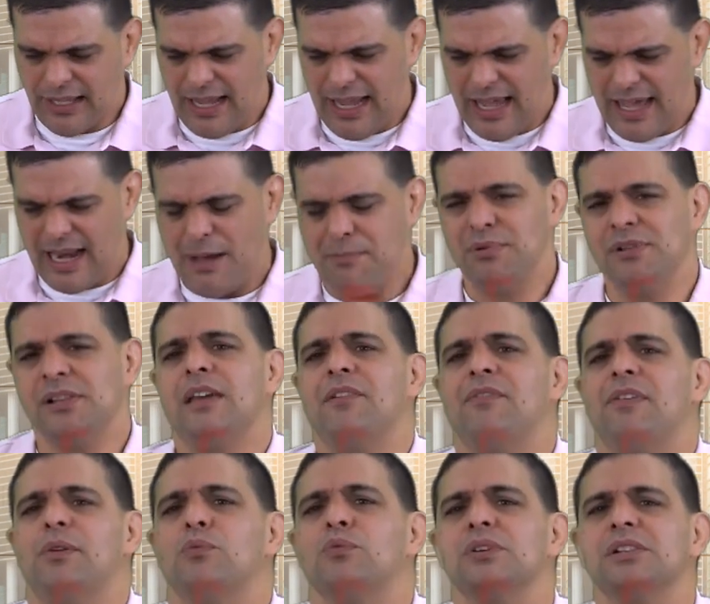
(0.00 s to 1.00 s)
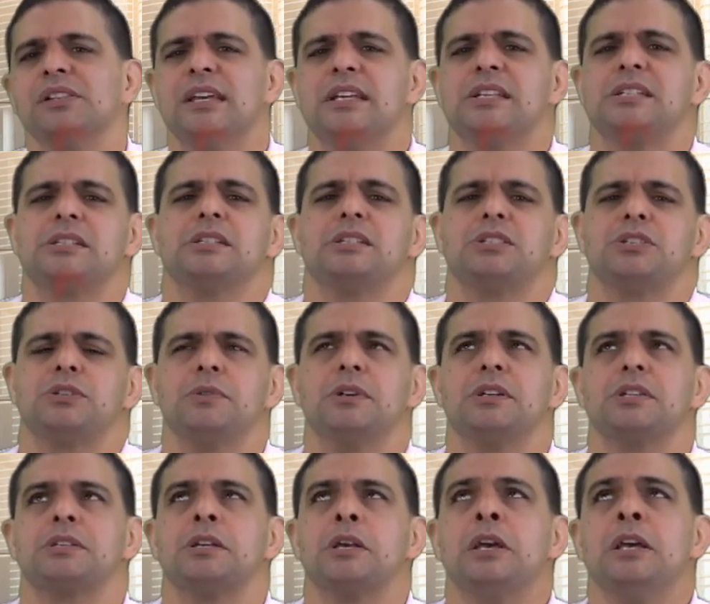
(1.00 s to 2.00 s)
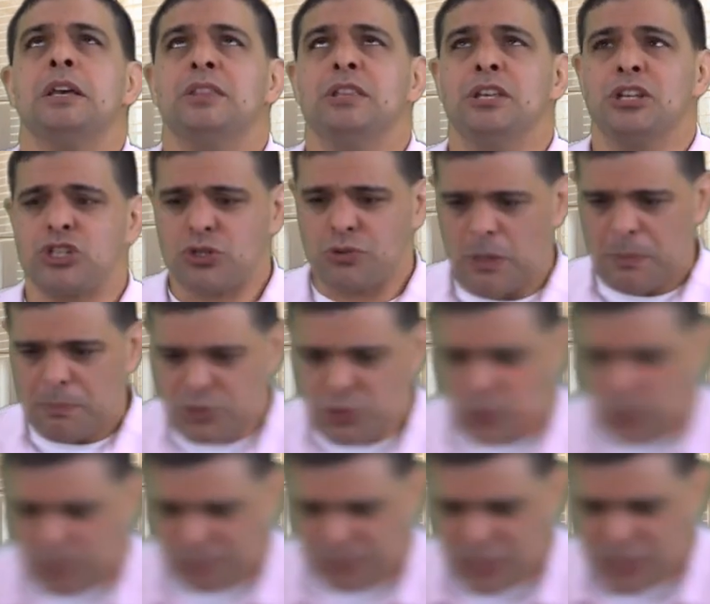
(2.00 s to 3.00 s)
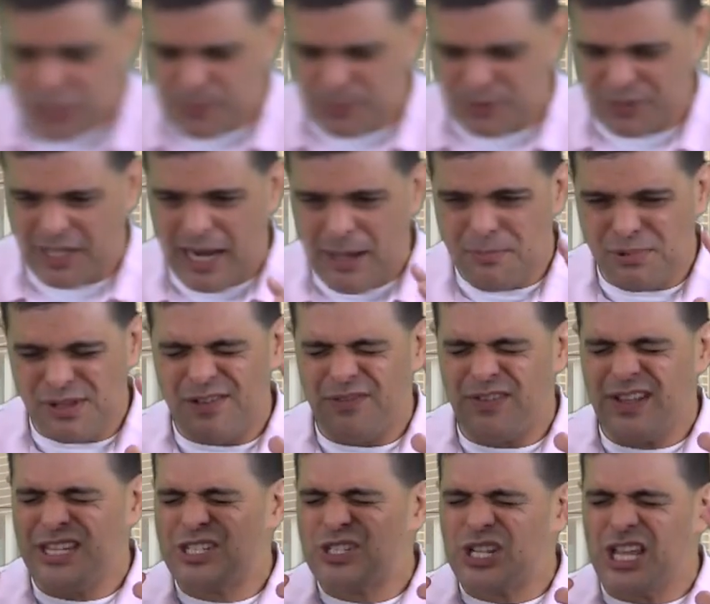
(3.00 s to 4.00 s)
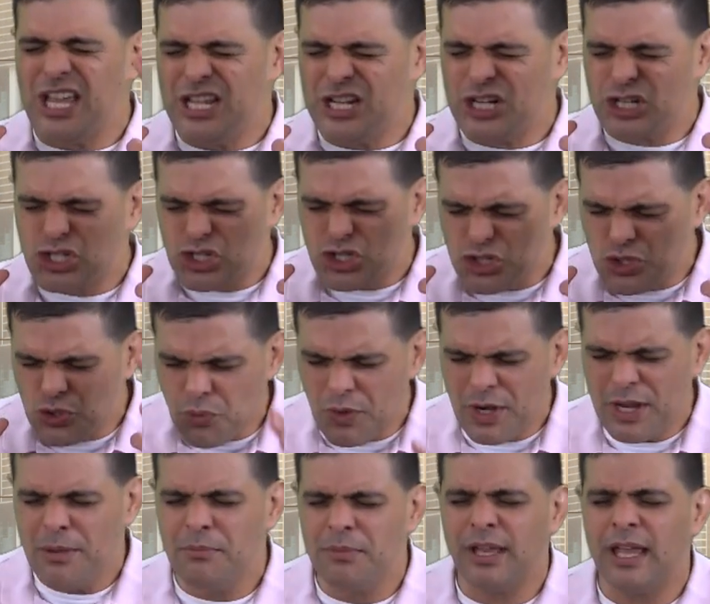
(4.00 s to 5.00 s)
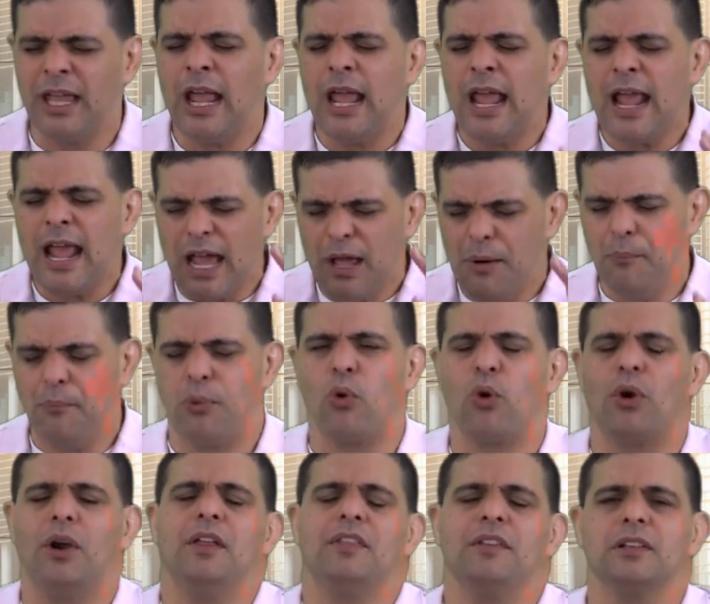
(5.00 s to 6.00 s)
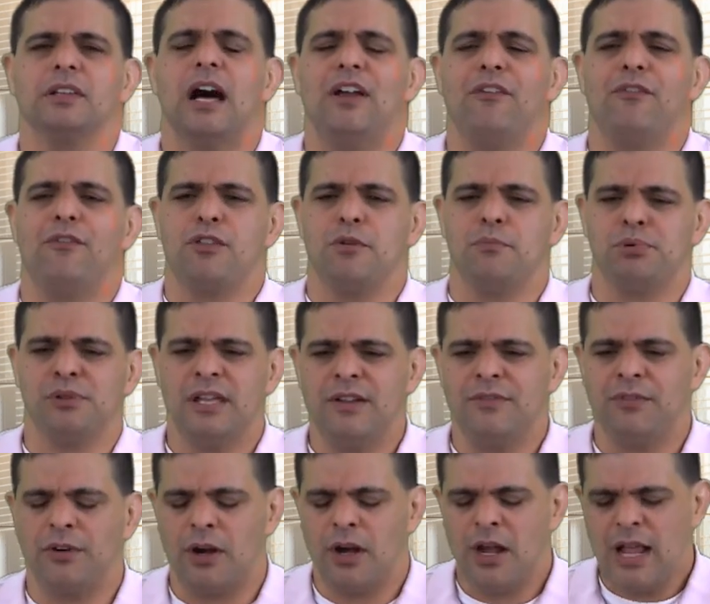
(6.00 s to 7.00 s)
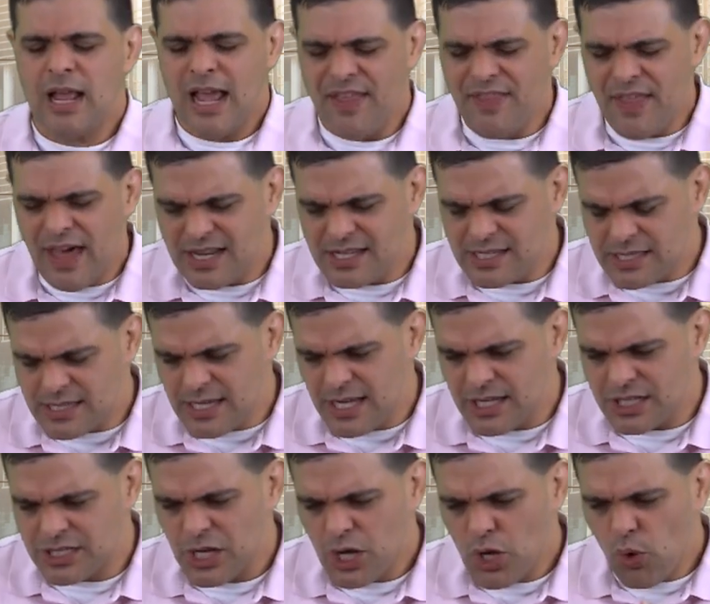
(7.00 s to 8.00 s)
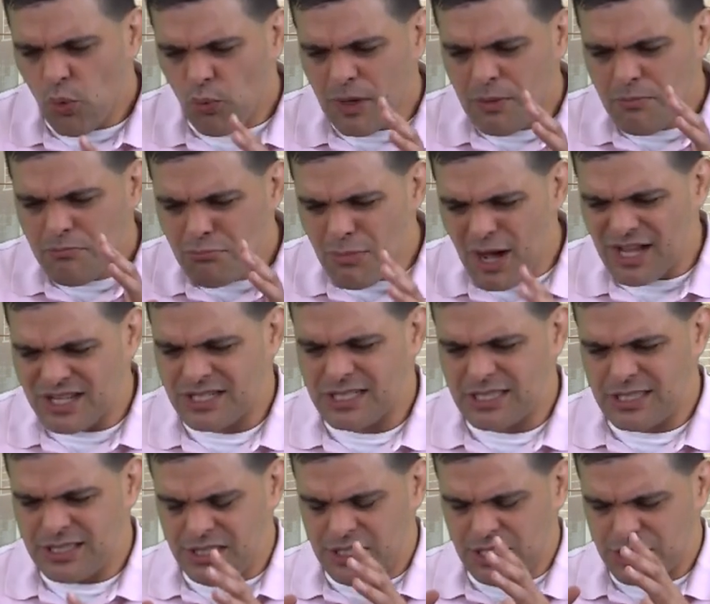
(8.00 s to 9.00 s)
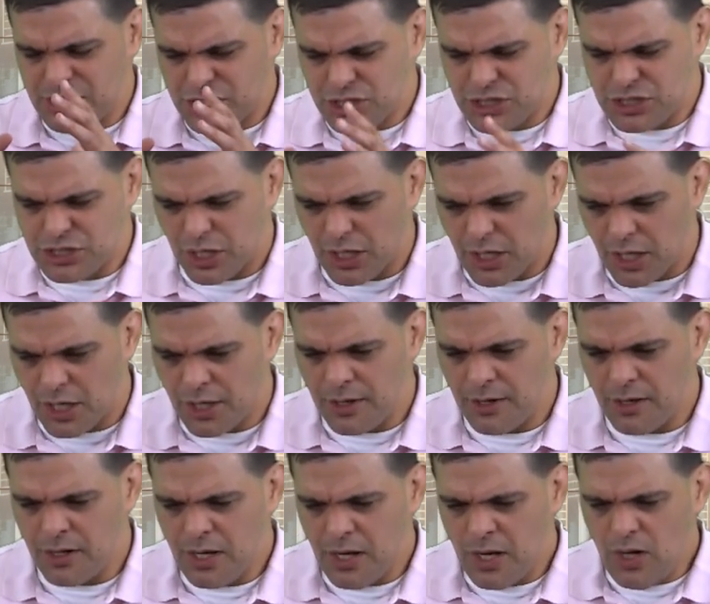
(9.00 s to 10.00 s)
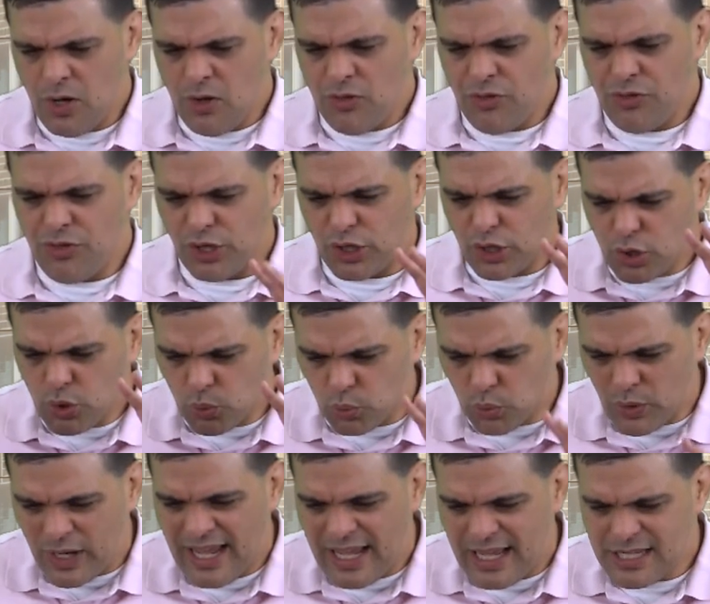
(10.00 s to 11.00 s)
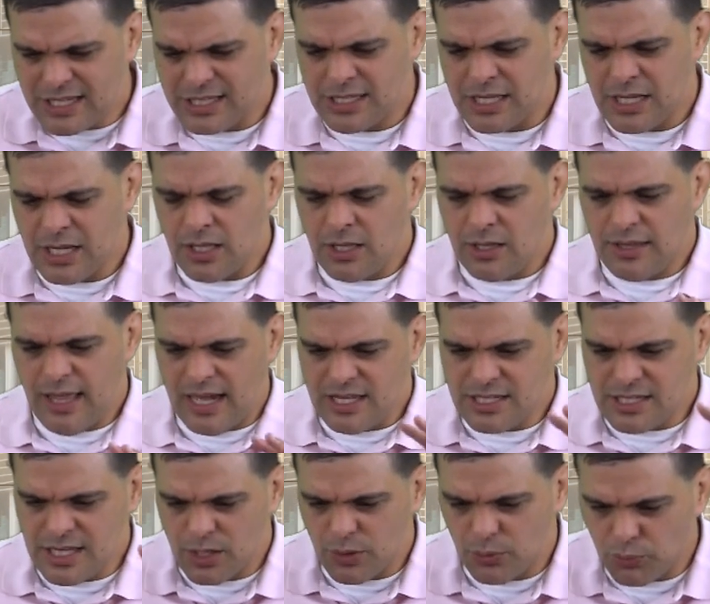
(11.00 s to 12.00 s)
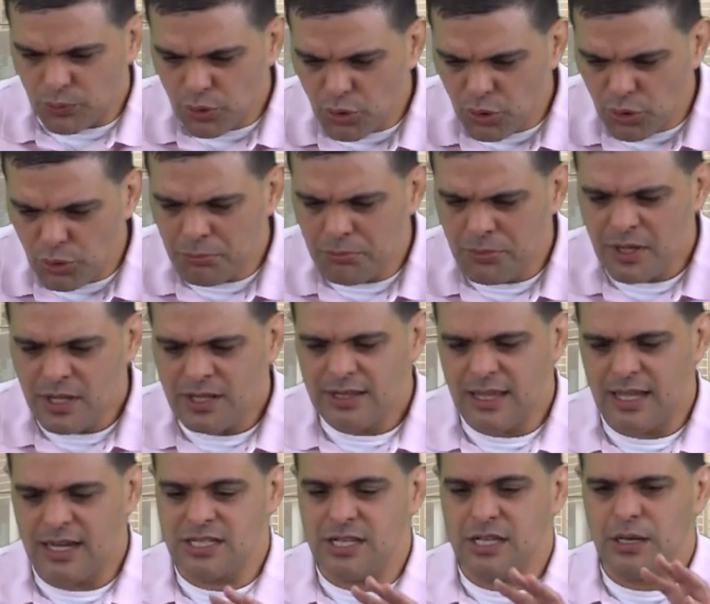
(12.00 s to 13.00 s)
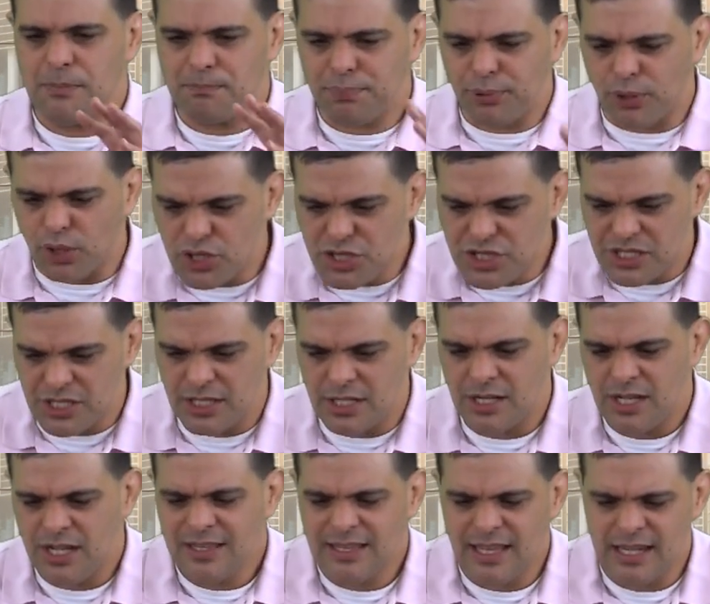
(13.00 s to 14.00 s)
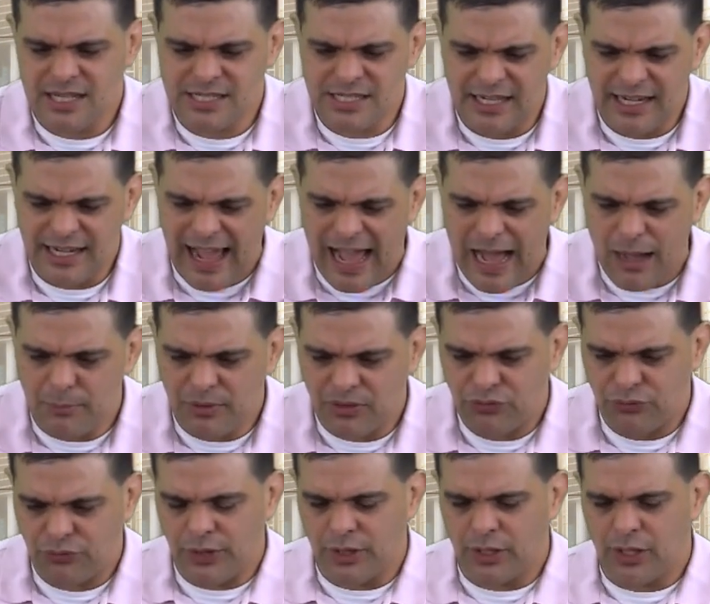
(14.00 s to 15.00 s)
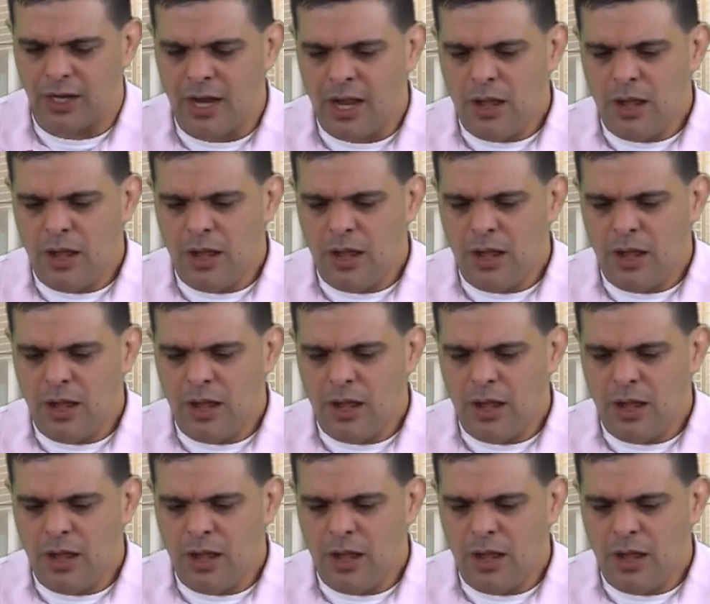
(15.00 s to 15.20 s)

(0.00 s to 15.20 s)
And I believe it releases to us this scriptural principle that I believe is extremely important in the life of the believer, and that is this: we must discern the grace that is in a room, that is in a person, that is in an atmosphere,